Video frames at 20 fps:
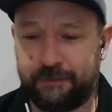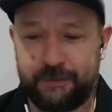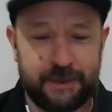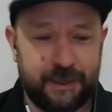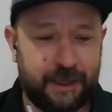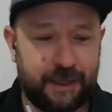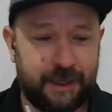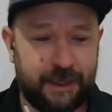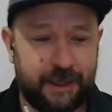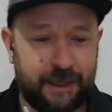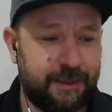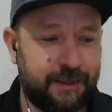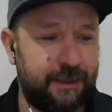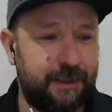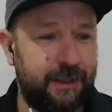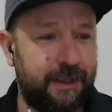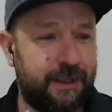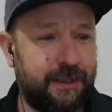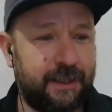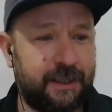Slater,
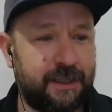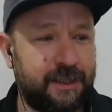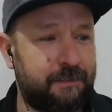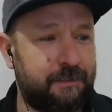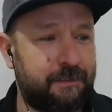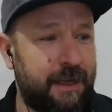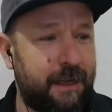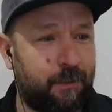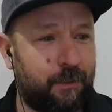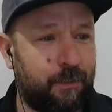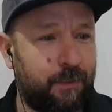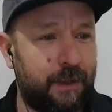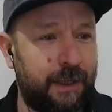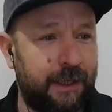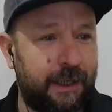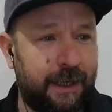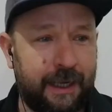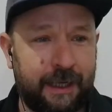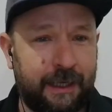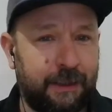it doesn't matter,
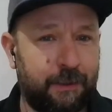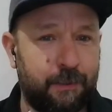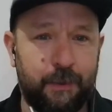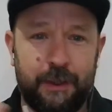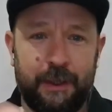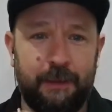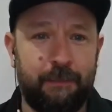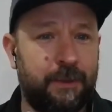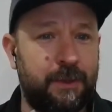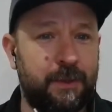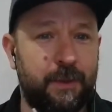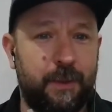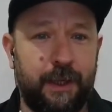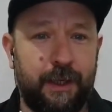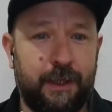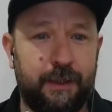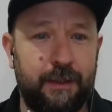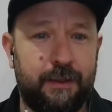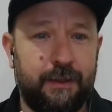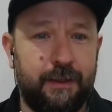and anyone in
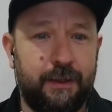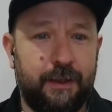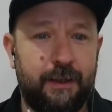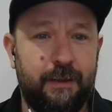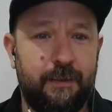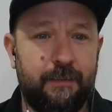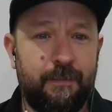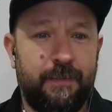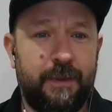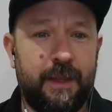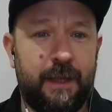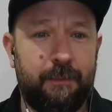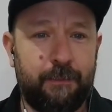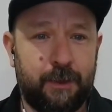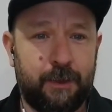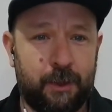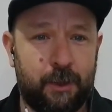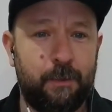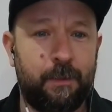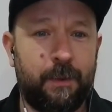between. Them
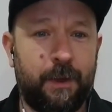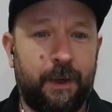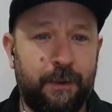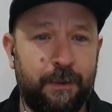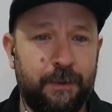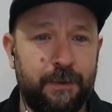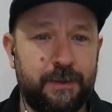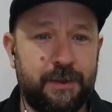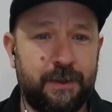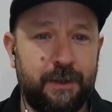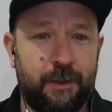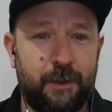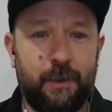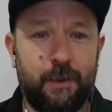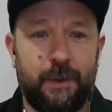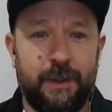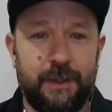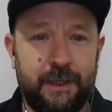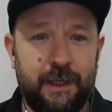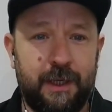goalposts are
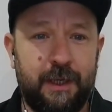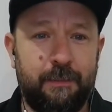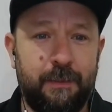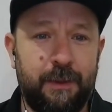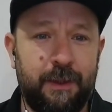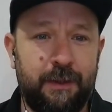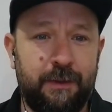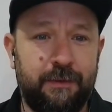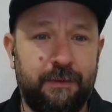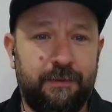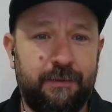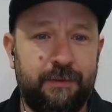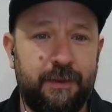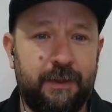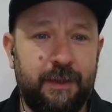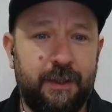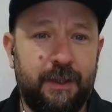always going to move.